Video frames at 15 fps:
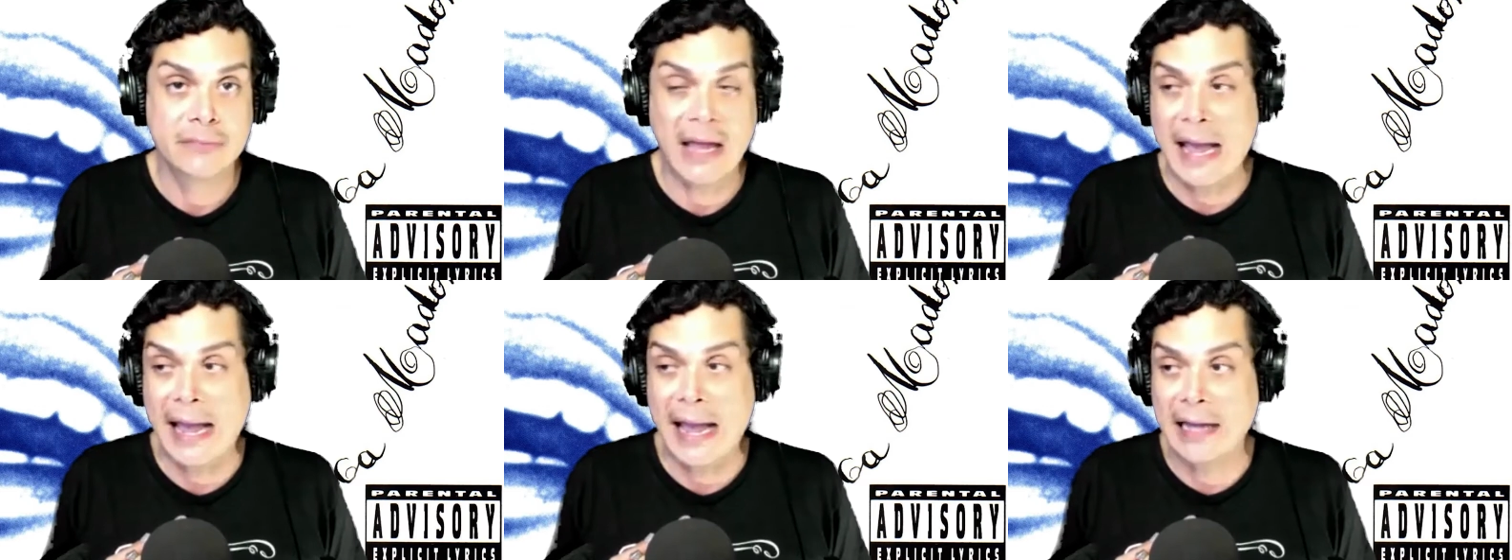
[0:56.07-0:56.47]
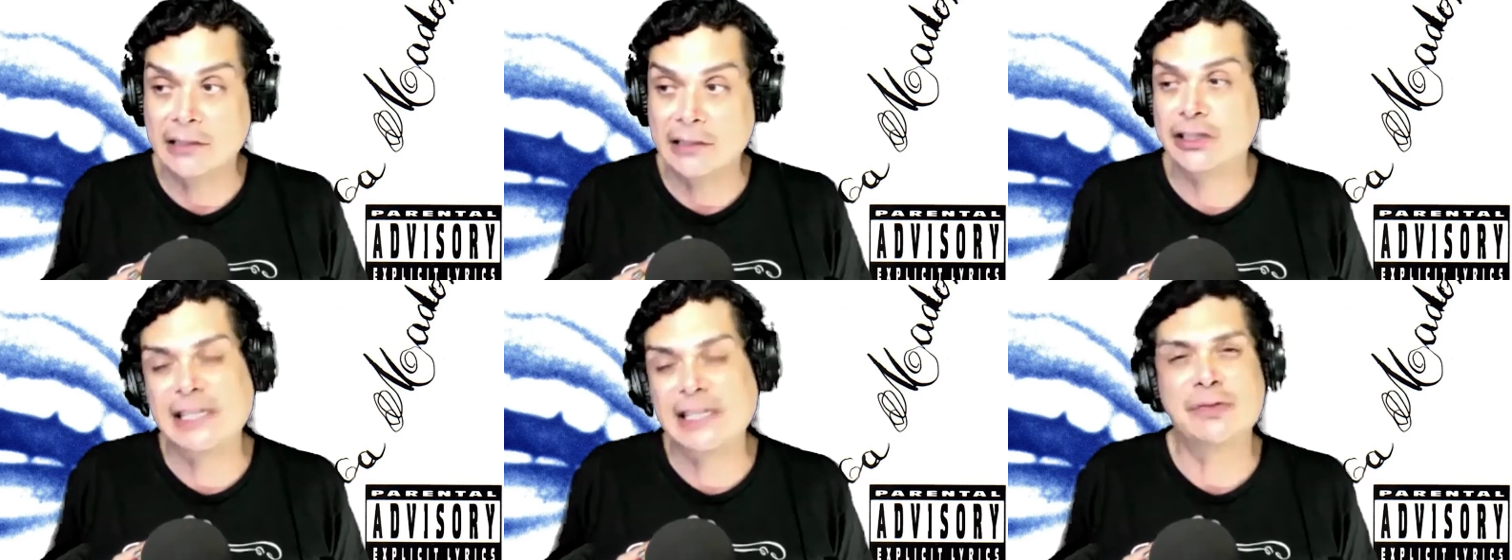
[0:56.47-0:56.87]

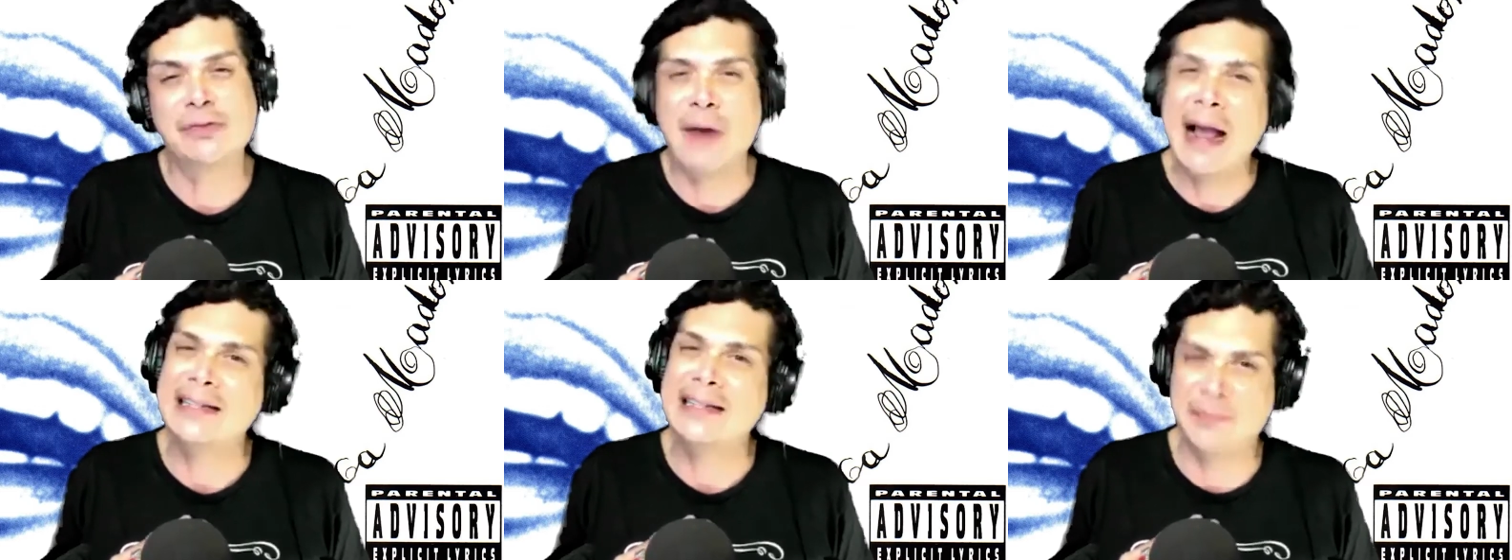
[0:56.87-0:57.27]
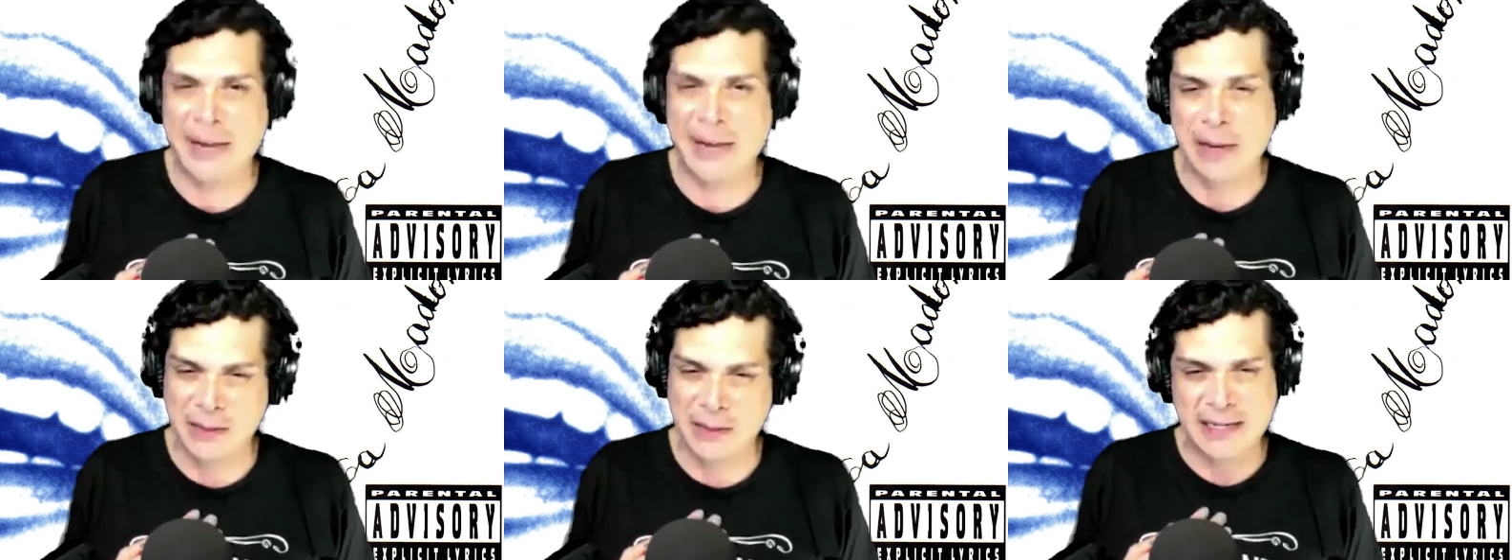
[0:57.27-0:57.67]
And she's right to
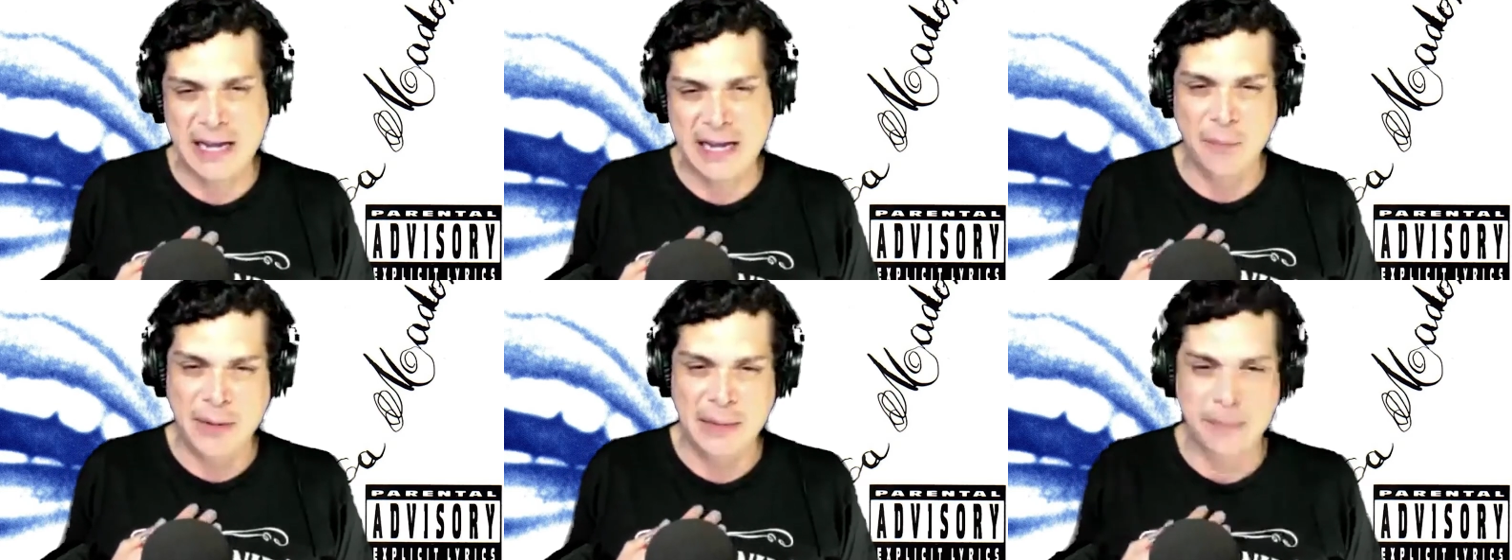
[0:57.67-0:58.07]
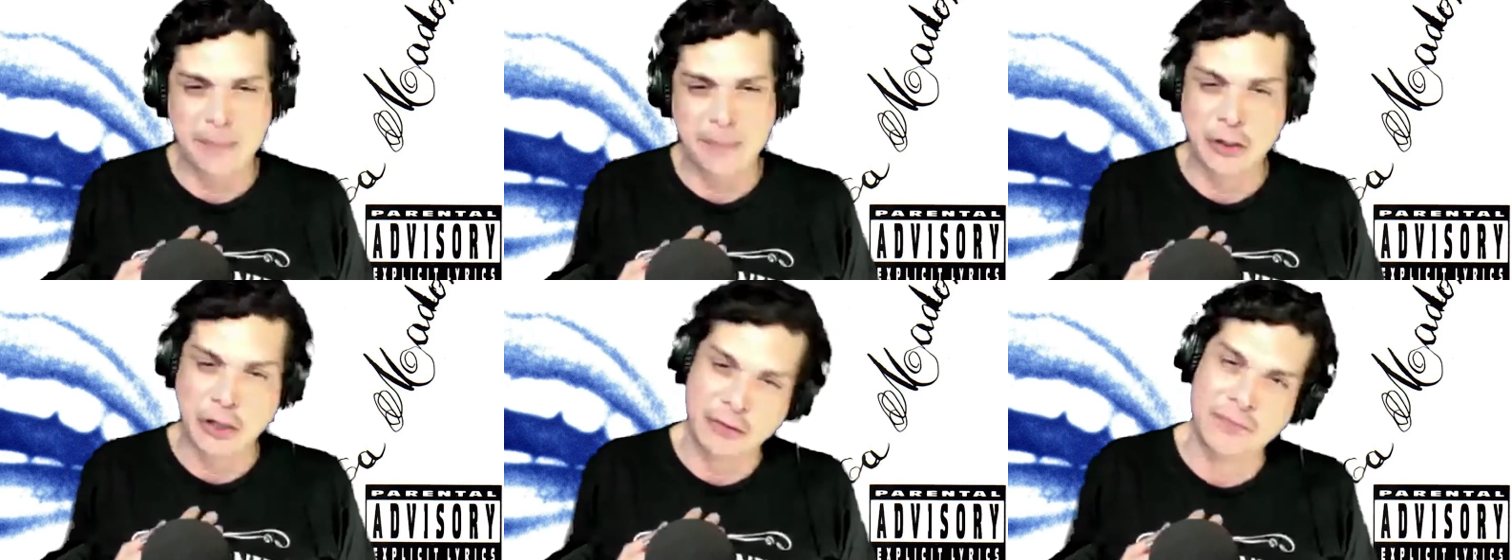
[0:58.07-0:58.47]
be able to tell
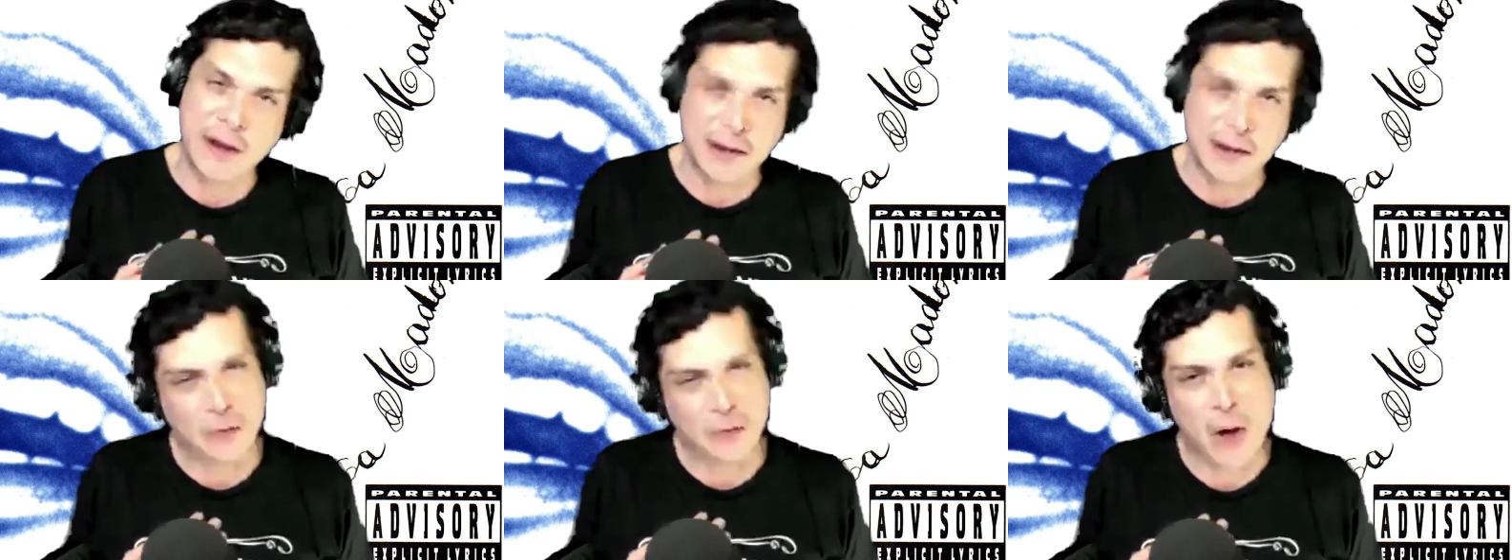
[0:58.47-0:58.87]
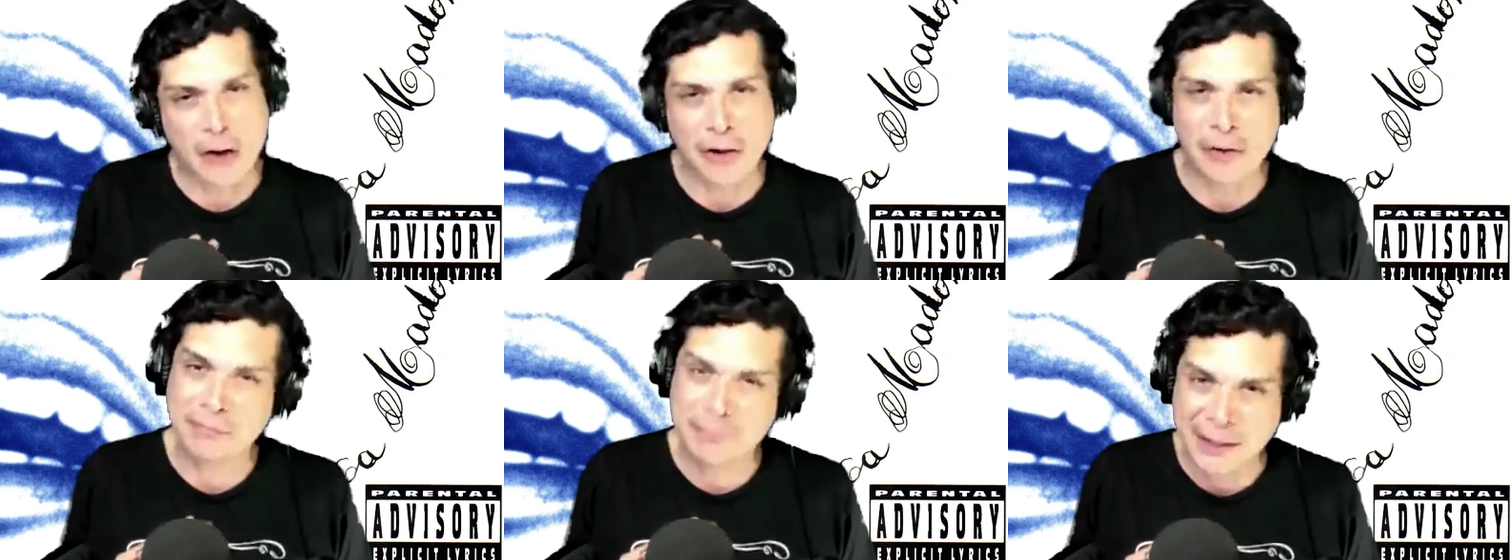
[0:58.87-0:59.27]
people you're fucking
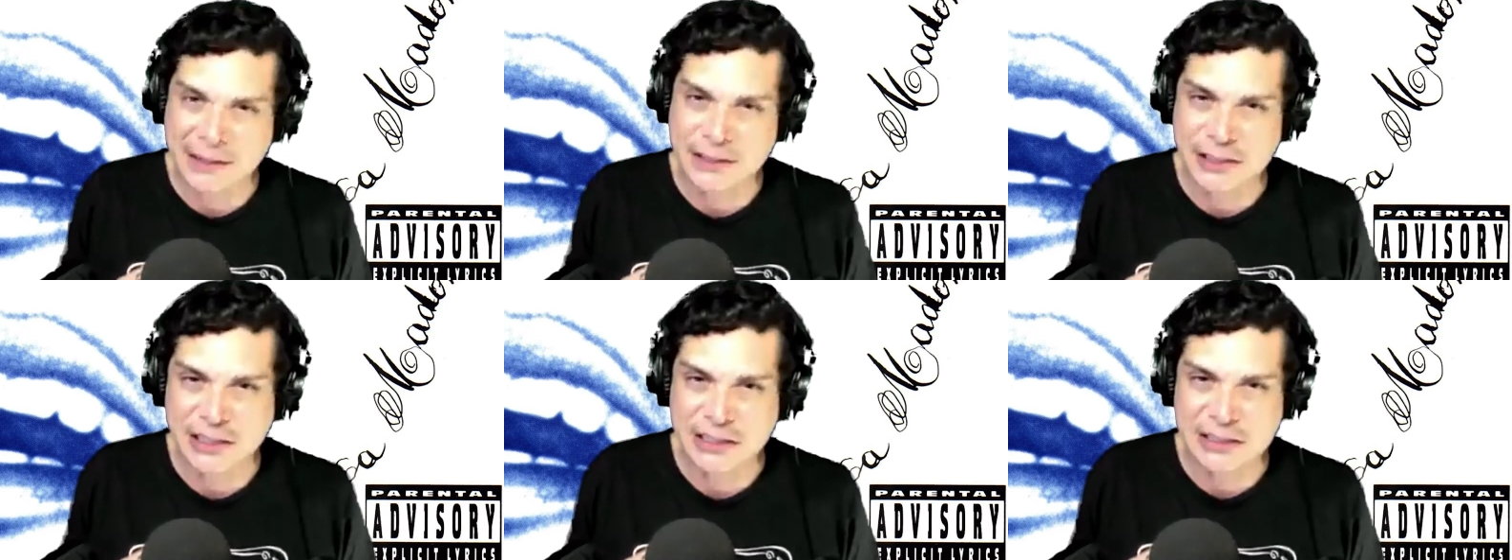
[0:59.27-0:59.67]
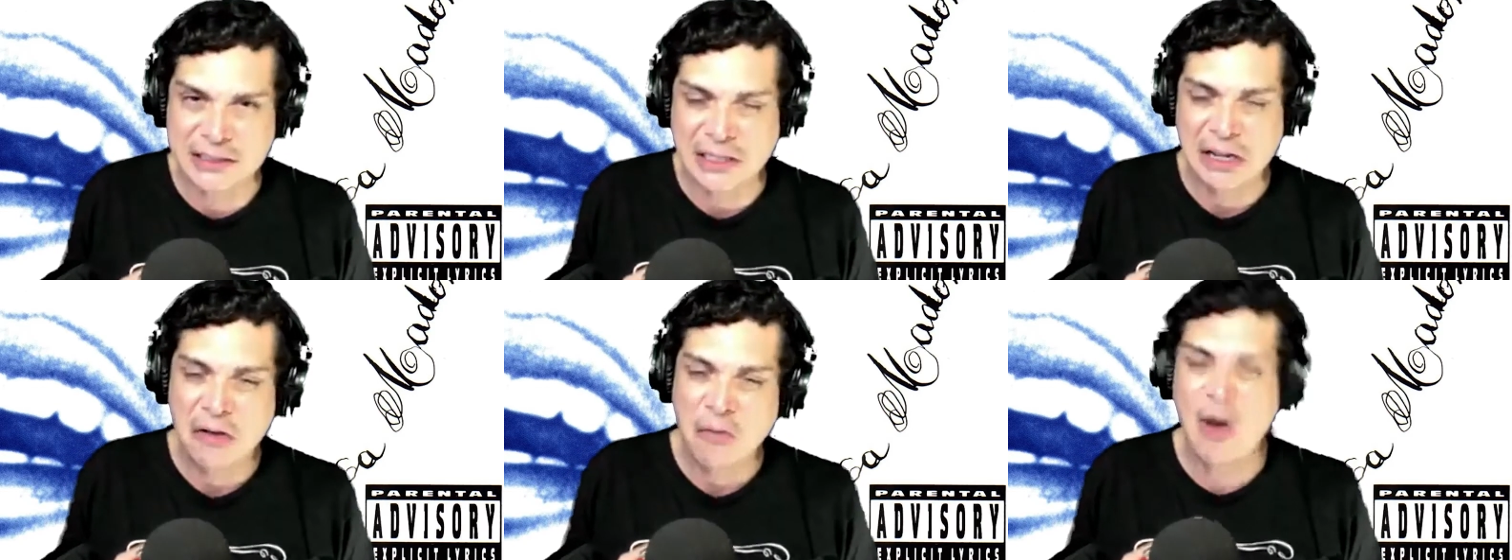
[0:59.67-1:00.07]
welcome, bitches.
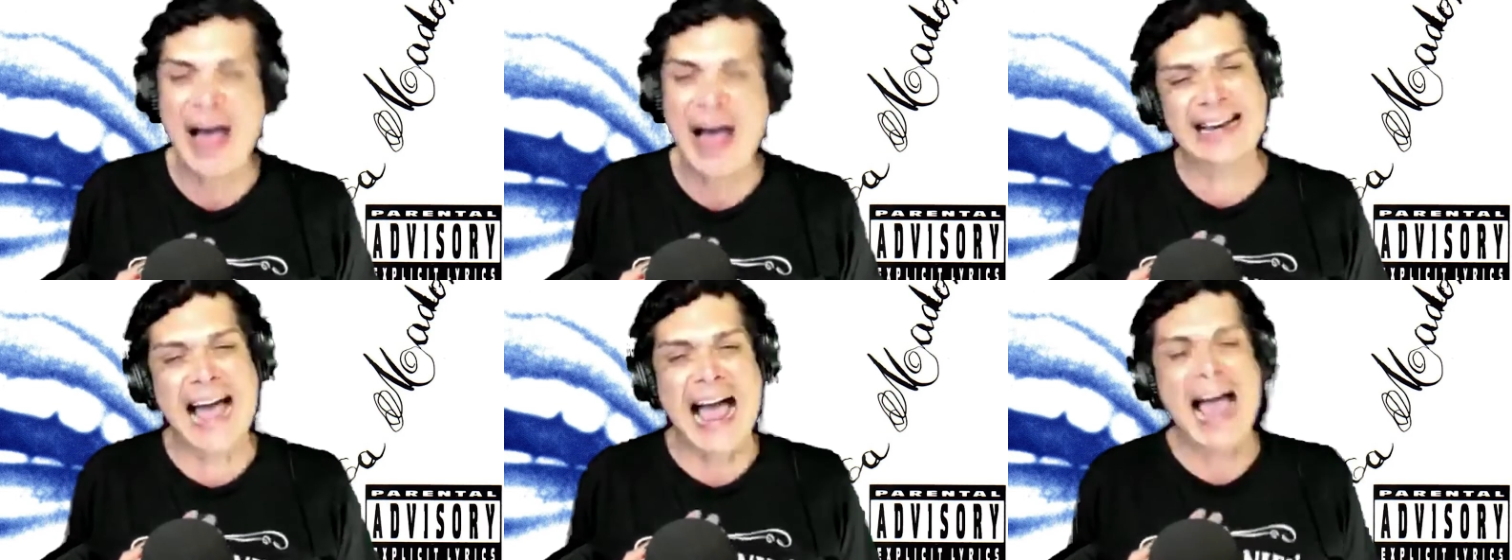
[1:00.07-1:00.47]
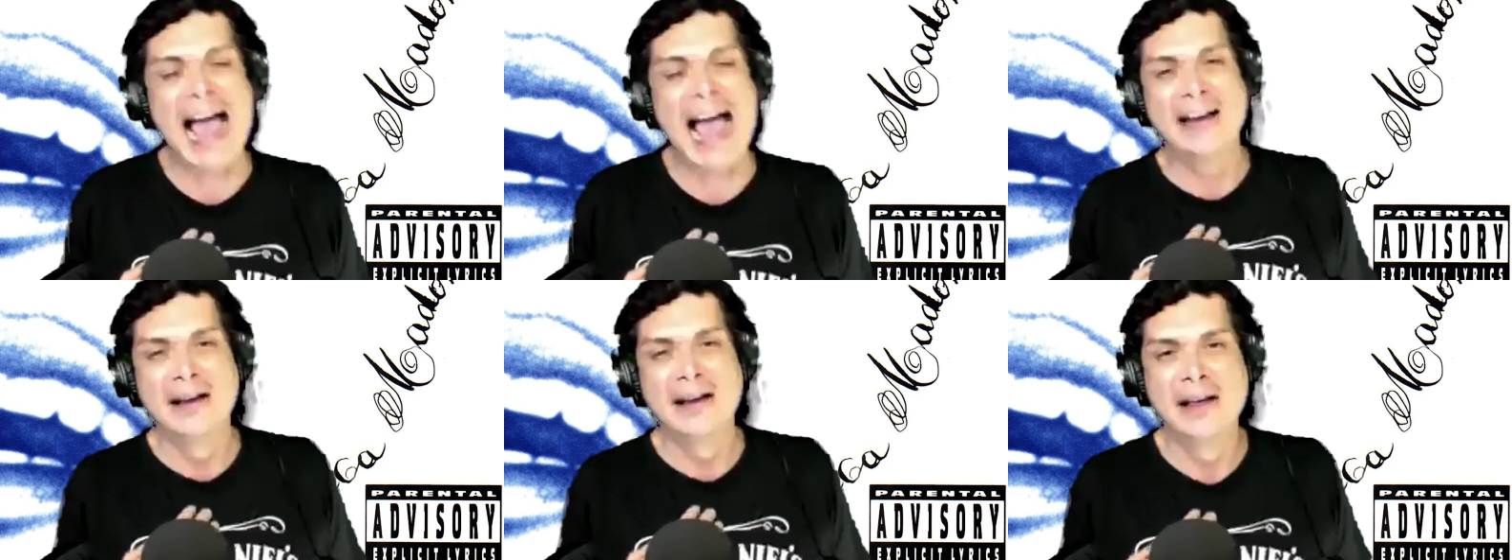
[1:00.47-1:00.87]
Why not?